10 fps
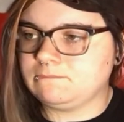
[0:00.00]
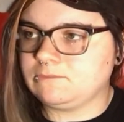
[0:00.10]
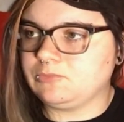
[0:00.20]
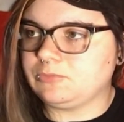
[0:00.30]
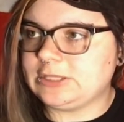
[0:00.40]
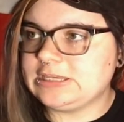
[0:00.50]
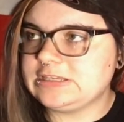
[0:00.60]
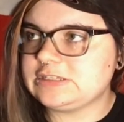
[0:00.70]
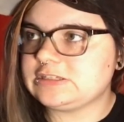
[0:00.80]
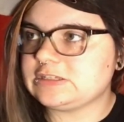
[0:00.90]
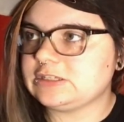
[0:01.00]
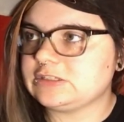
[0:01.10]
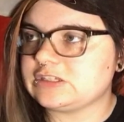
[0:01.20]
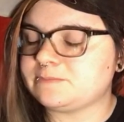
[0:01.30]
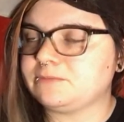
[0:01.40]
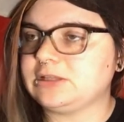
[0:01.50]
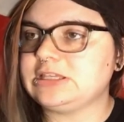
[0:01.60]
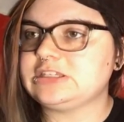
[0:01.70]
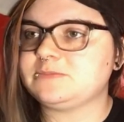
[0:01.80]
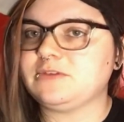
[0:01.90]
Please, just
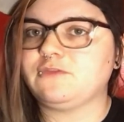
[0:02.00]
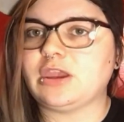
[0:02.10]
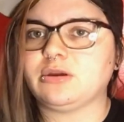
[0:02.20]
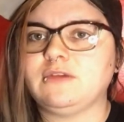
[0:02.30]
please be very,